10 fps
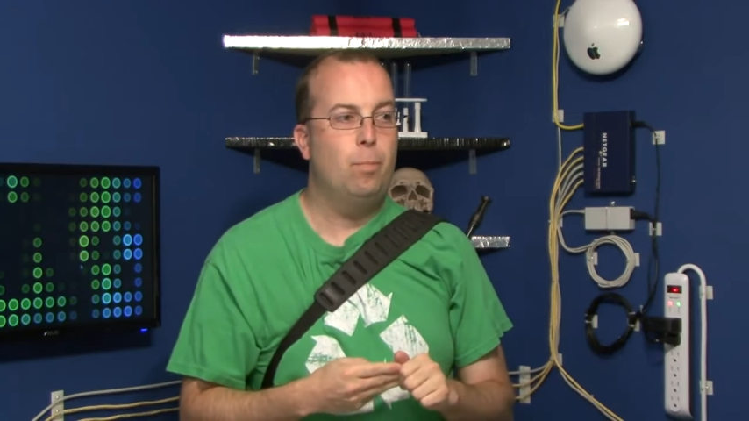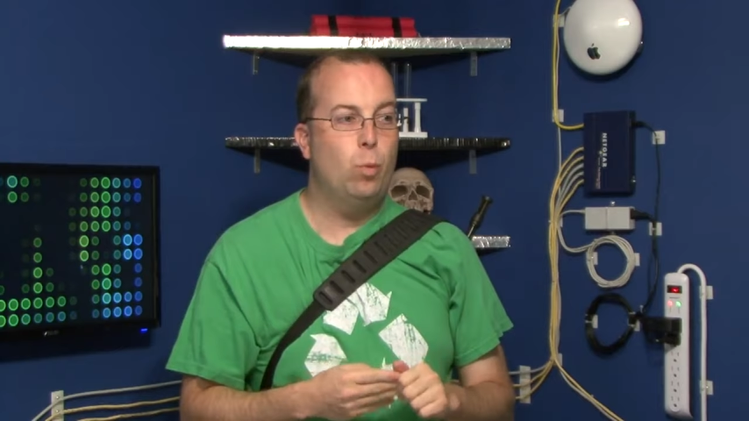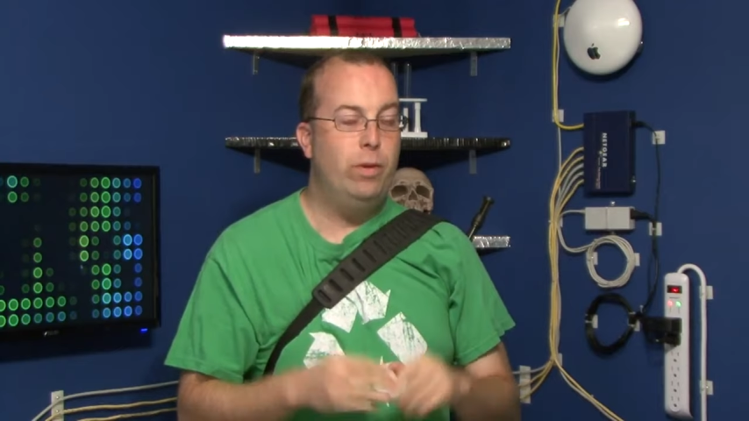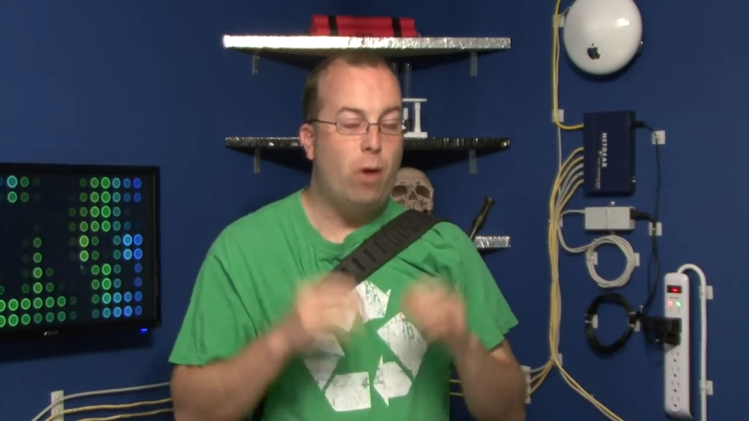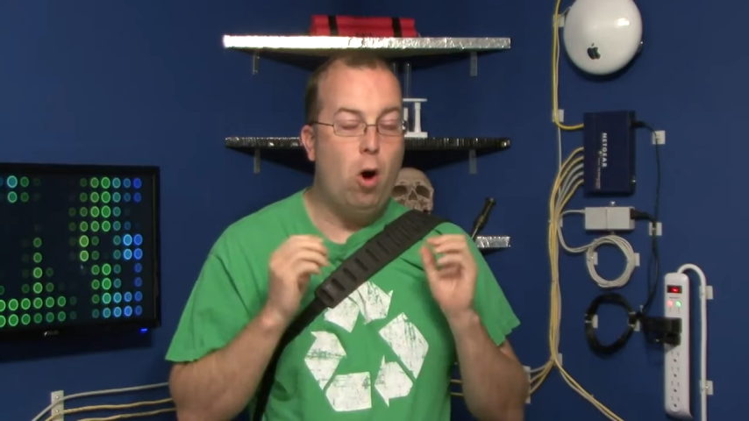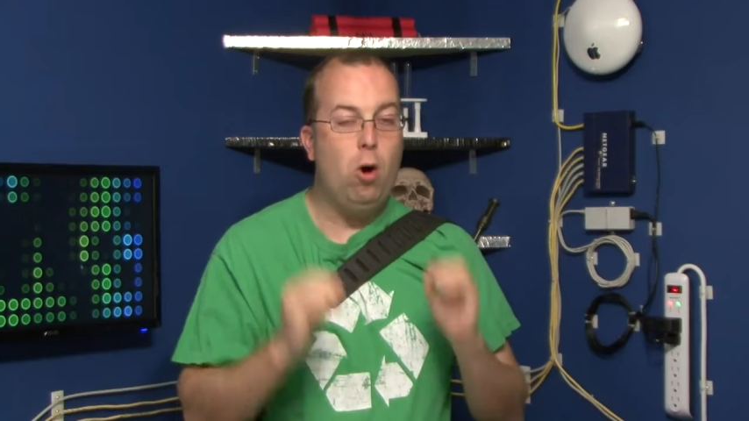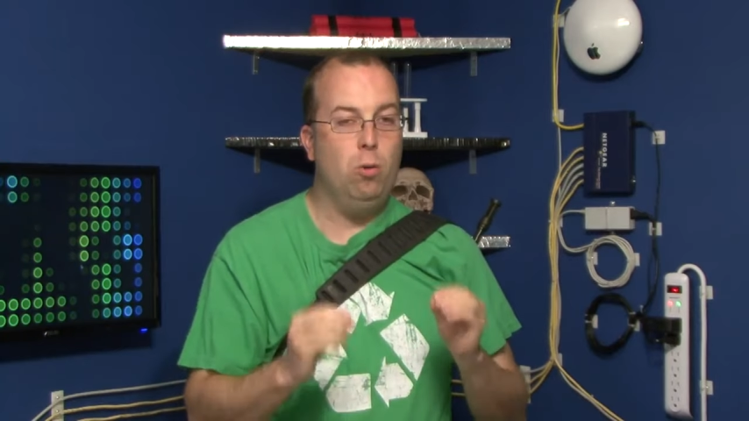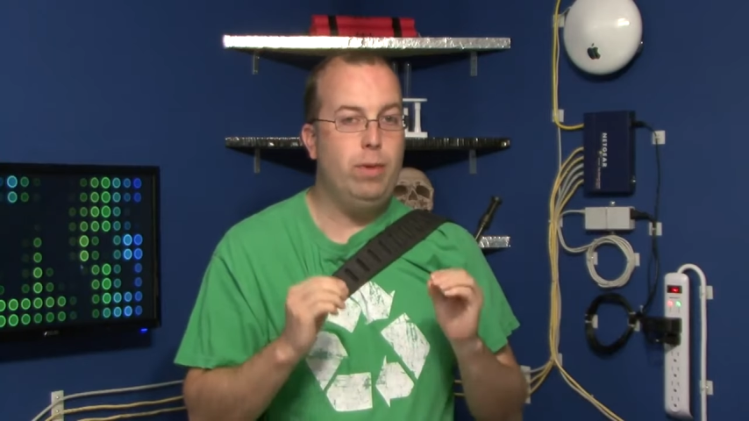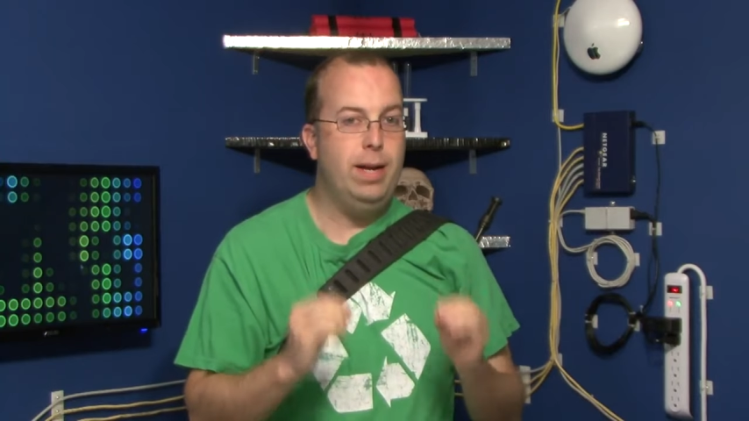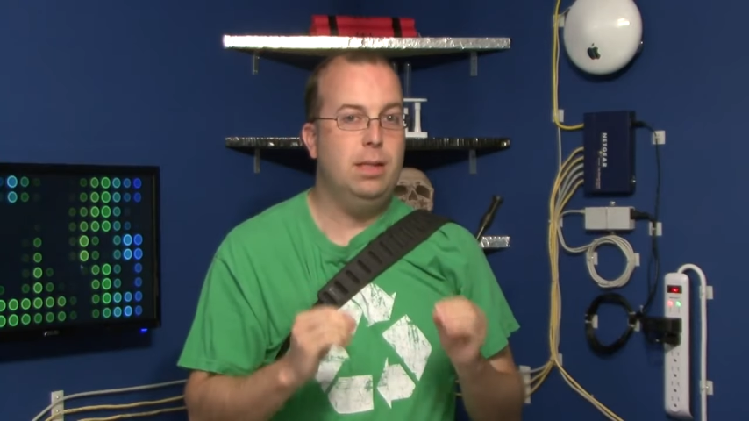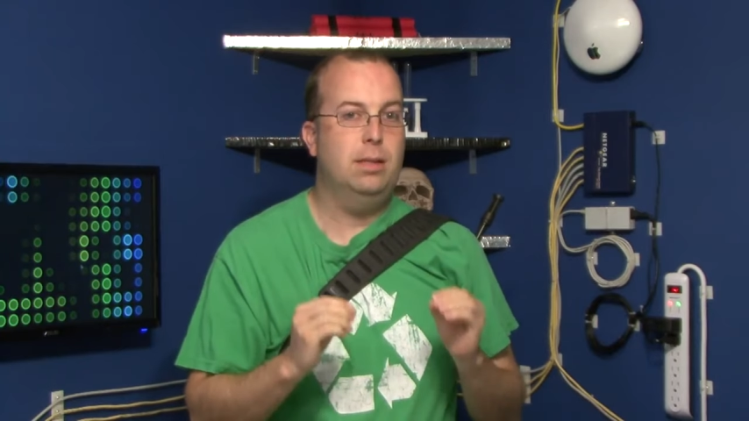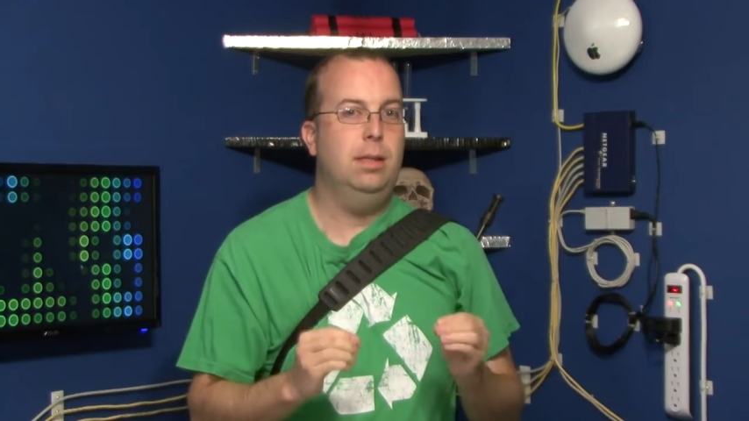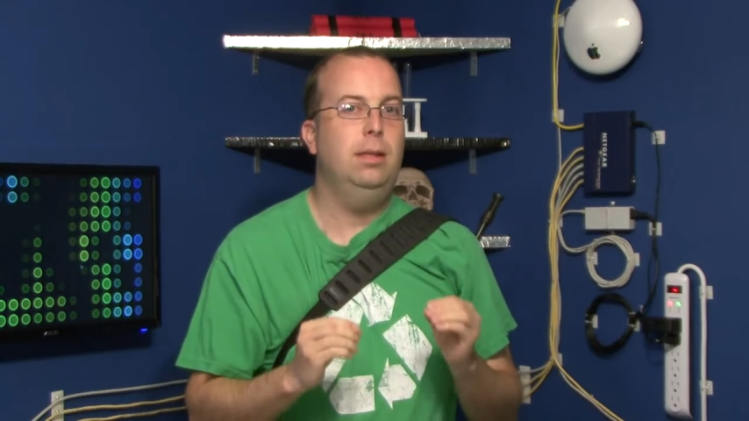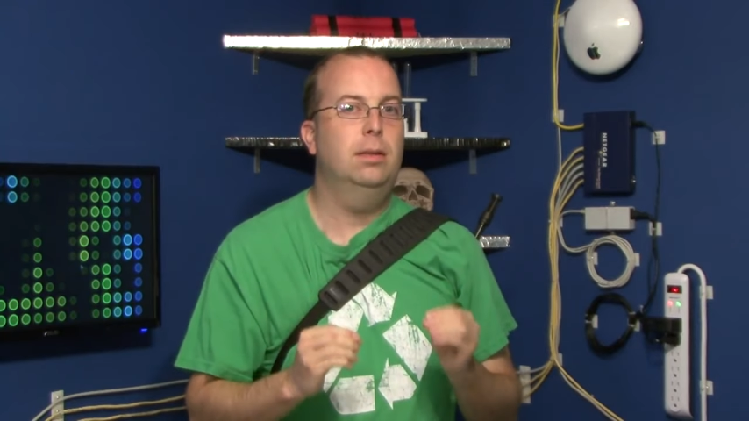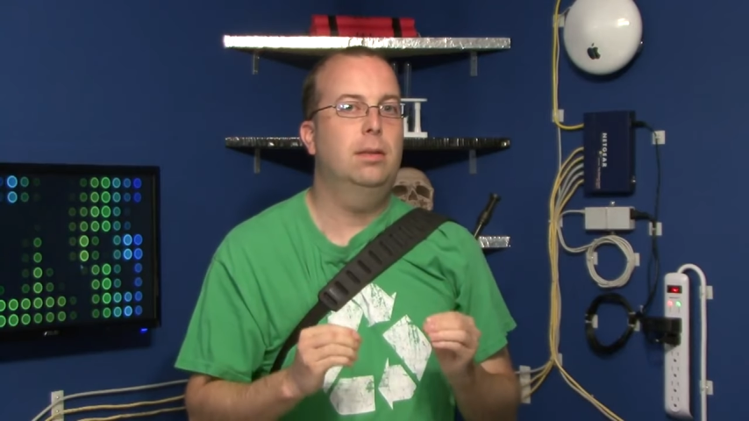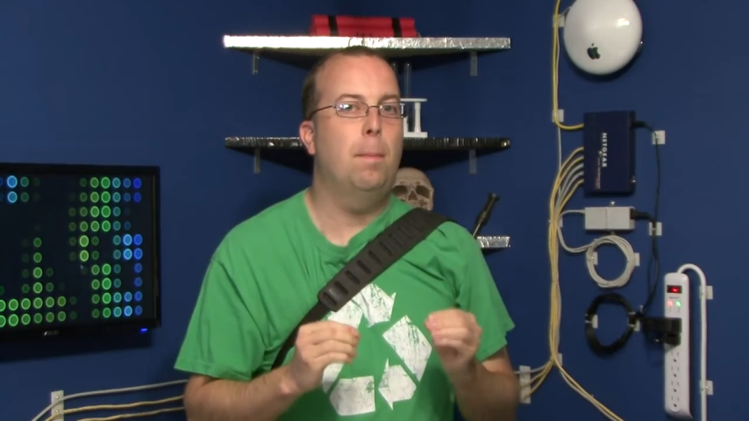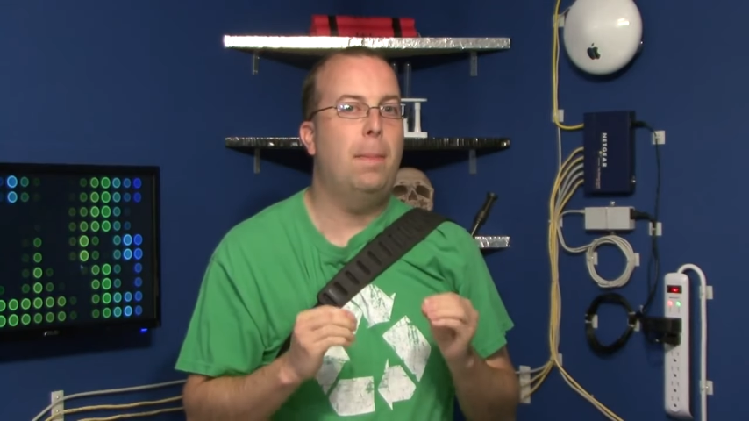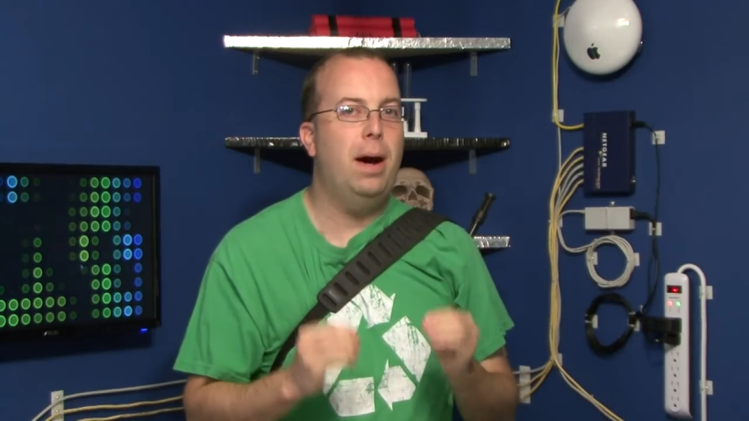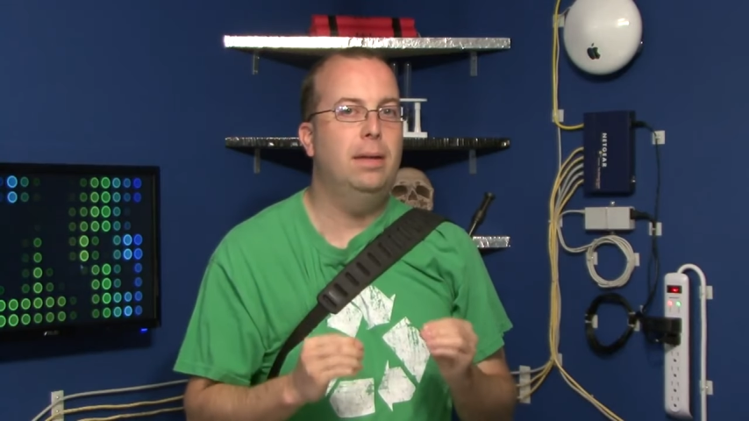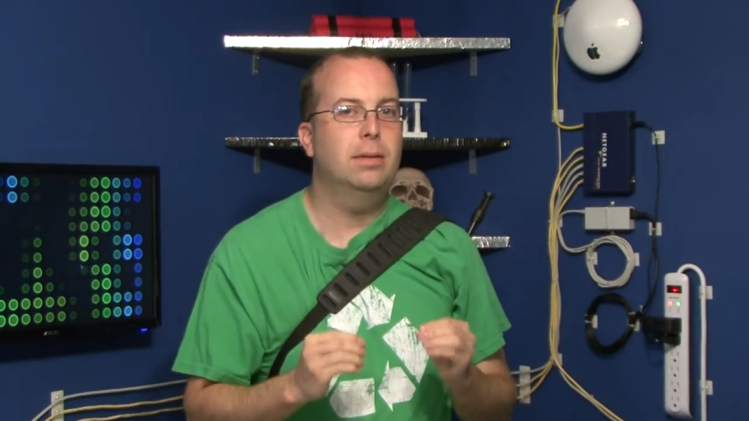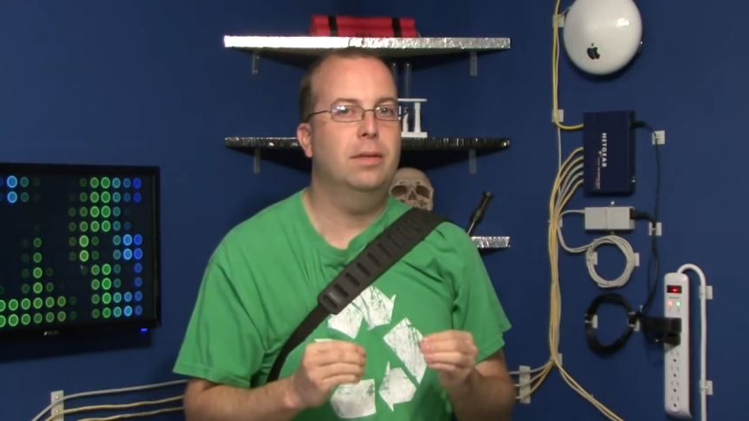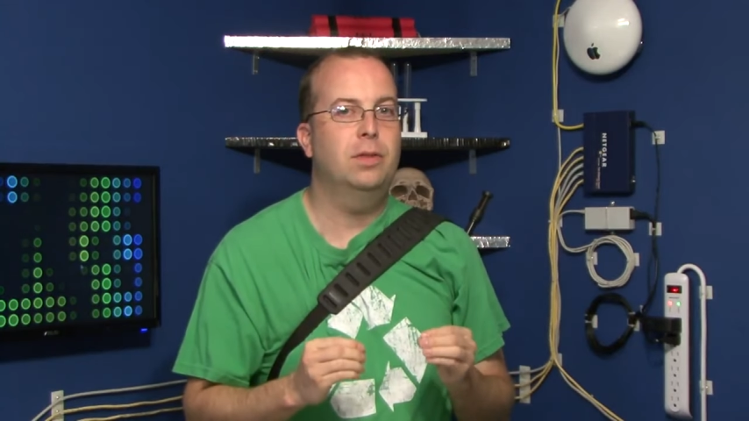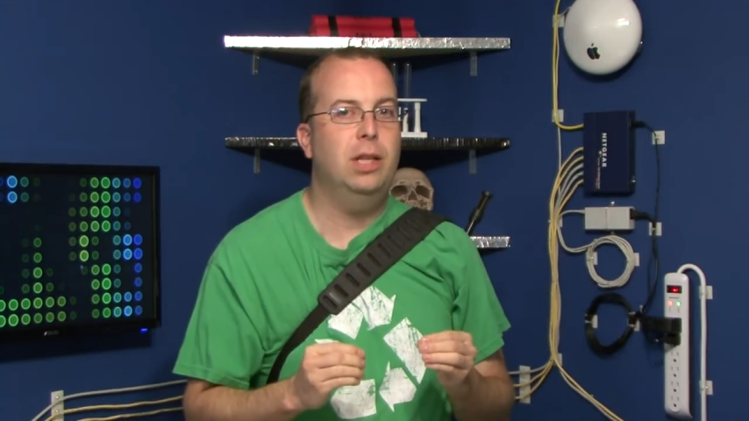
We've already seen some positive